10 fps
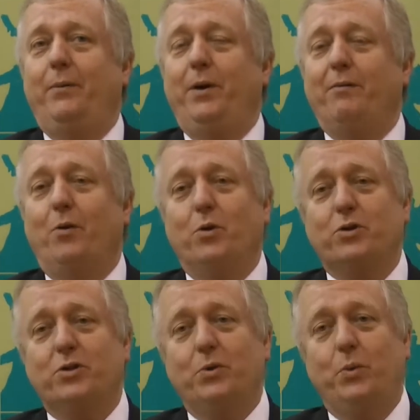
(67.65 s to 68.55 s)
We have
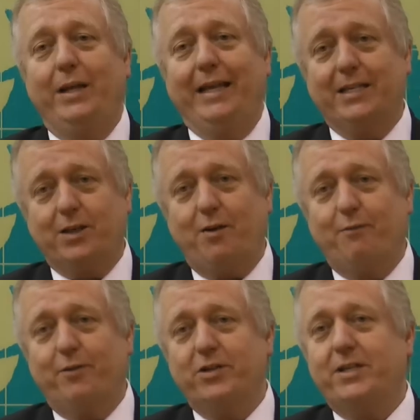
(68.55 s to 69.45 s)
also, with this
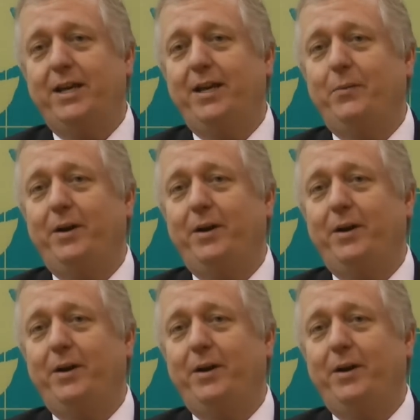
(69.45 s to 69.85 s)
conference here,